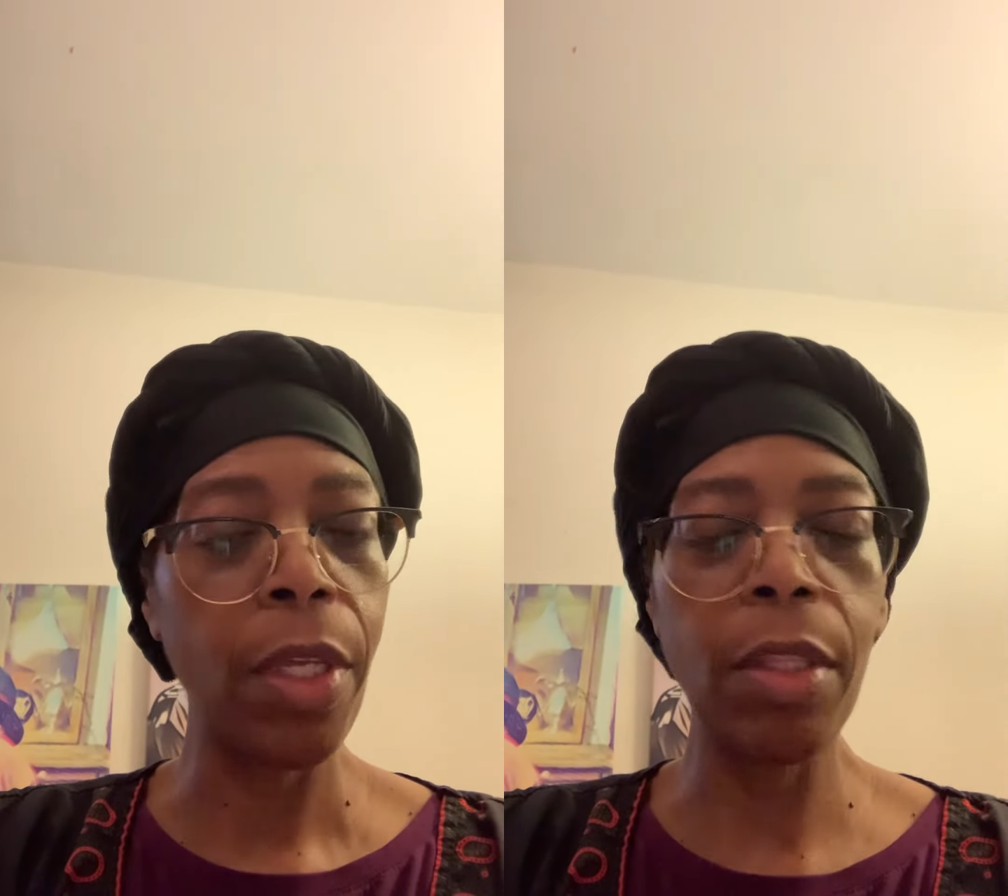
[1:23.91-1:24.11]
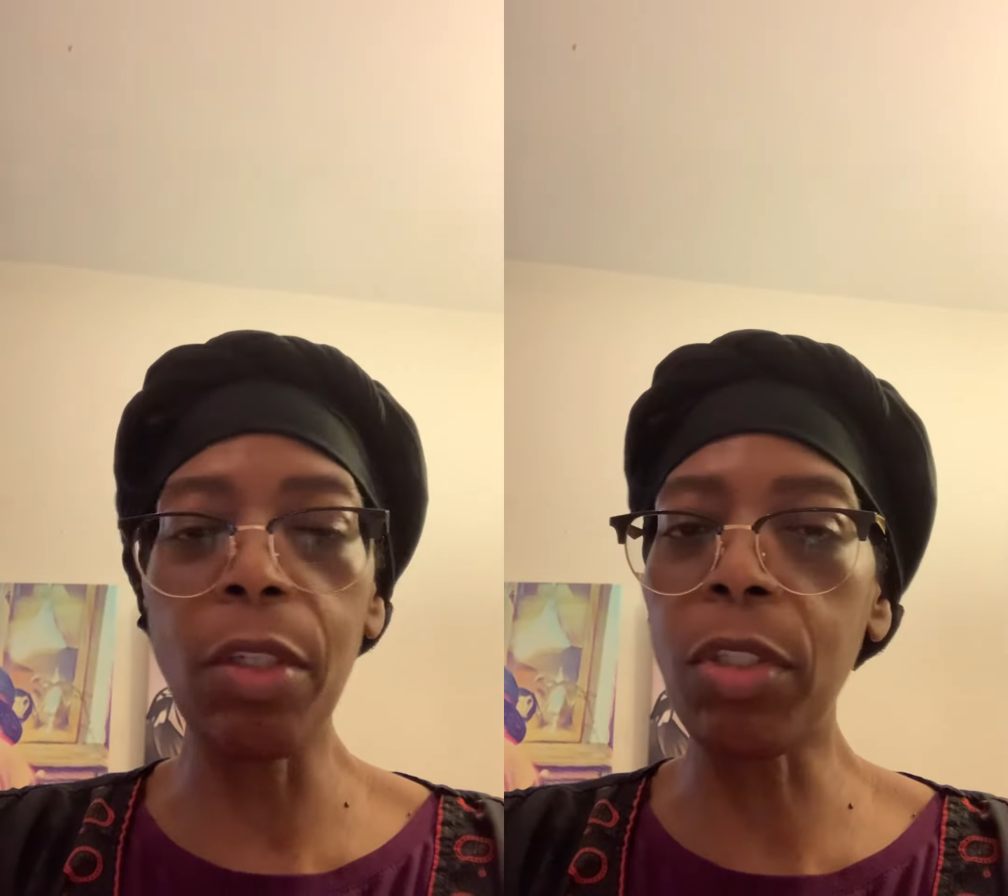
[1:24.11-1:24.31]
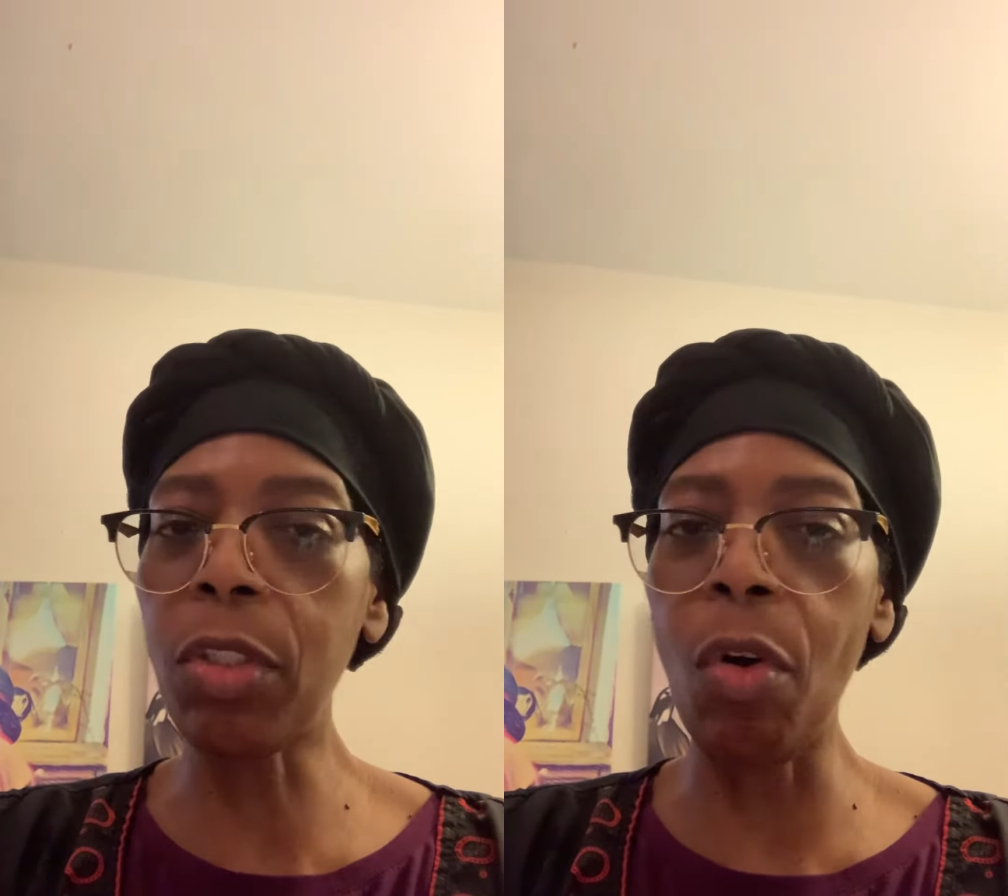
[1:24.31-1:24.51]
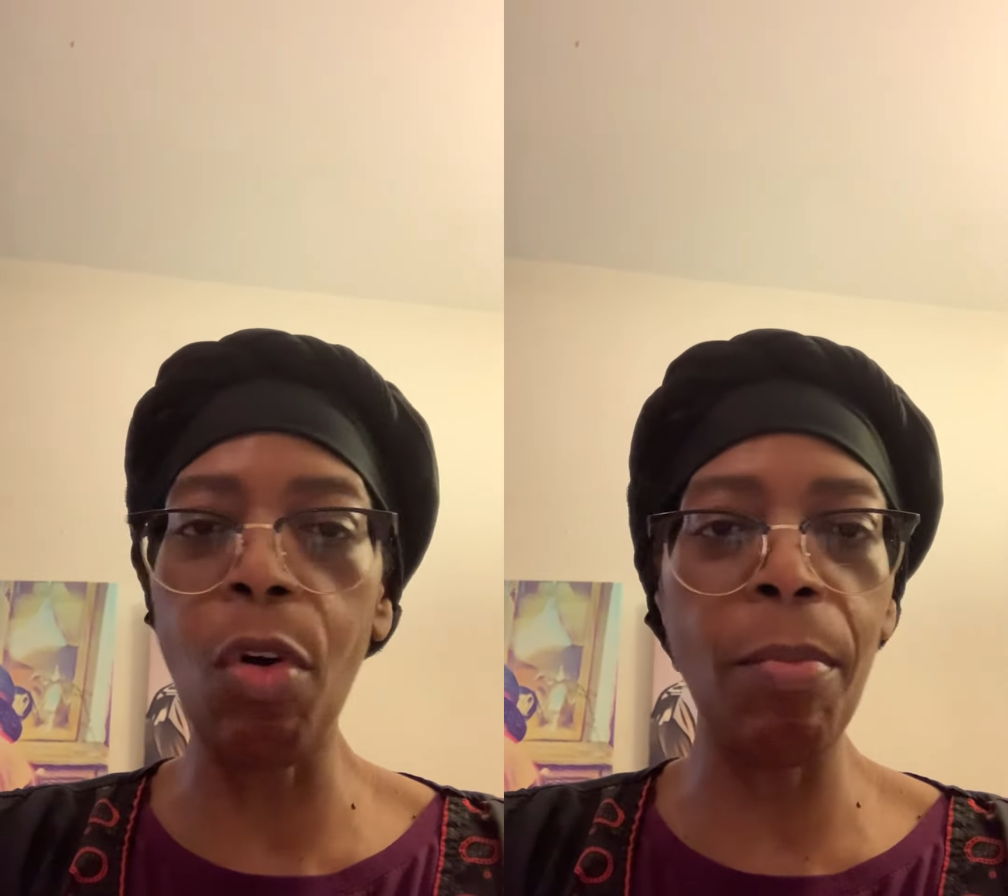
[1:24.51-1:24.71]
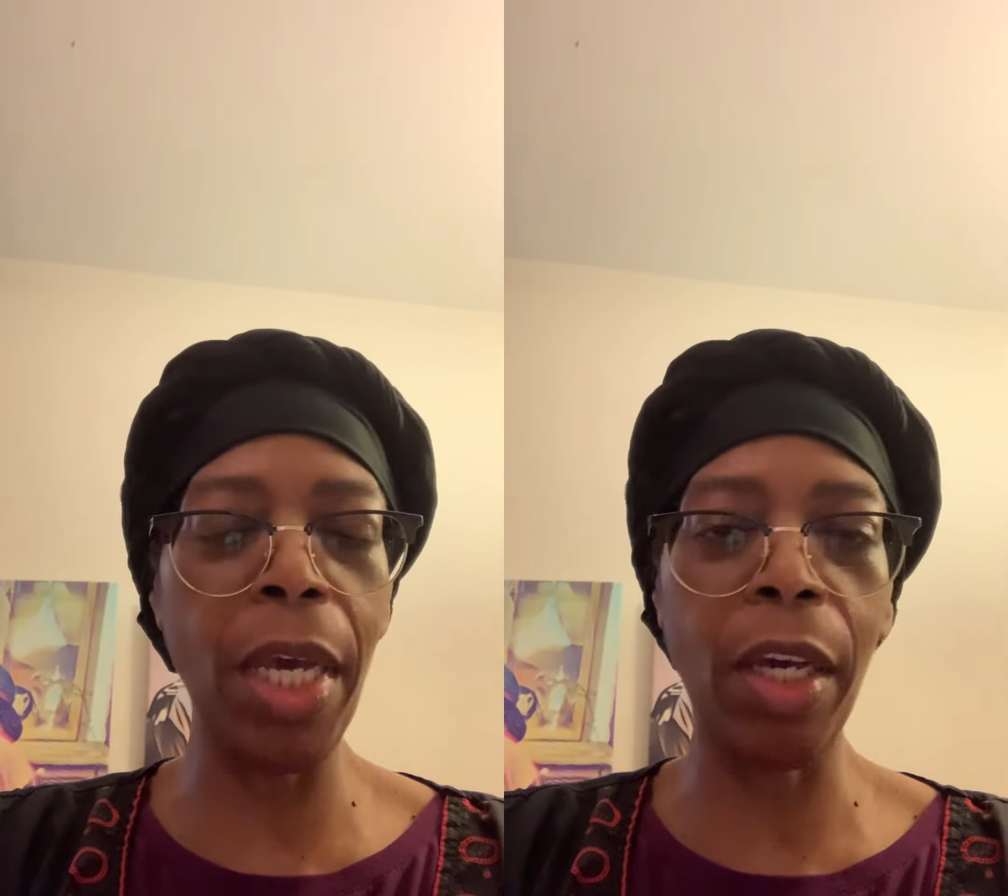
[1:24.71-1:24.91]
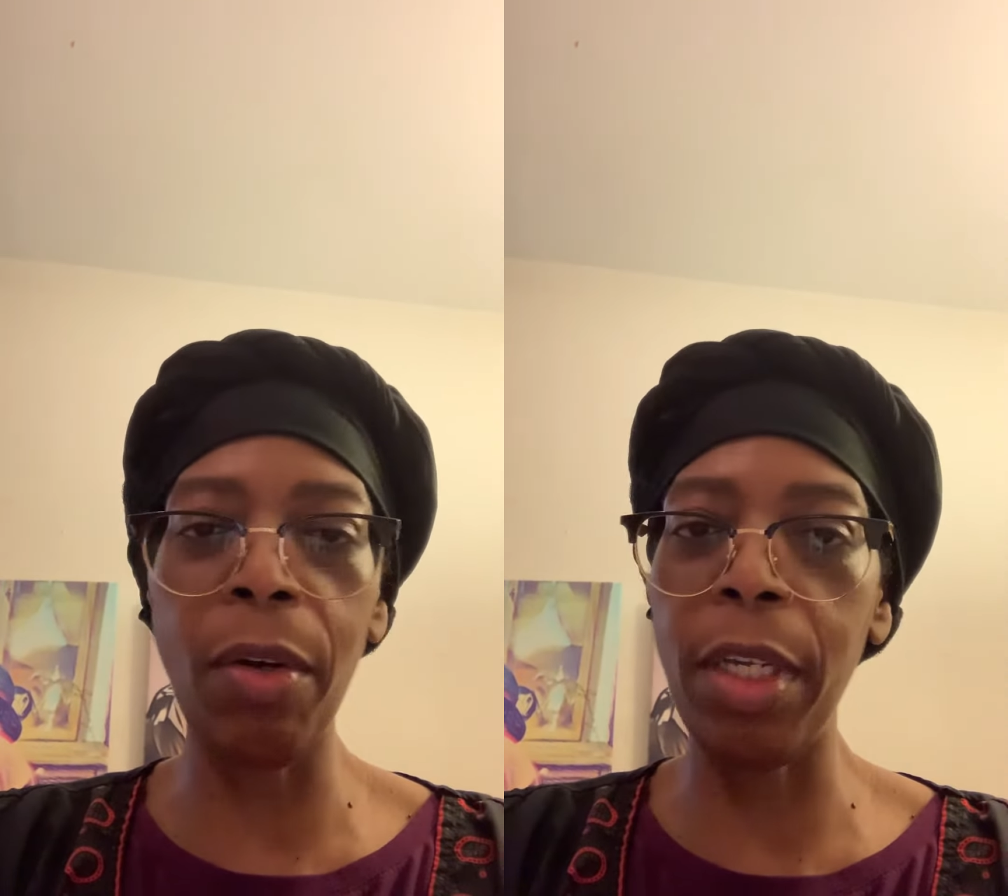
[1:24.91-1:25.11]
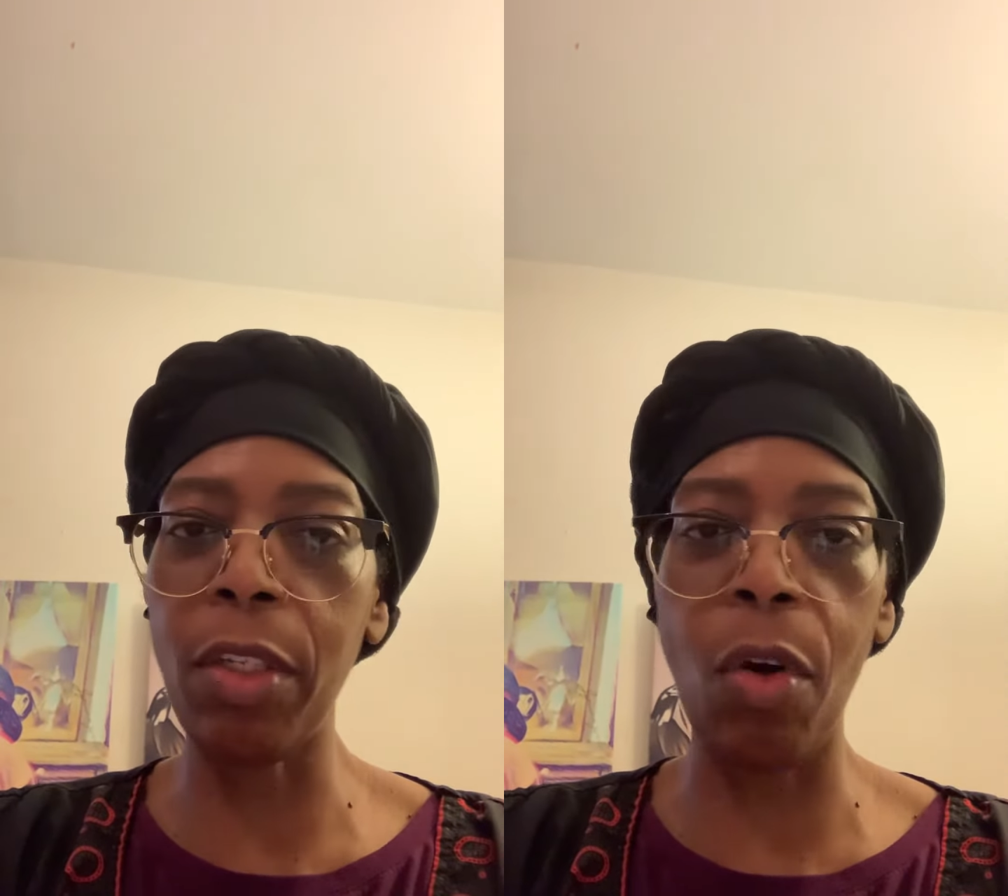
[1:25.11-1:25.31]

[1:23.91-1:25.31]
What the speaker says: the storm maker is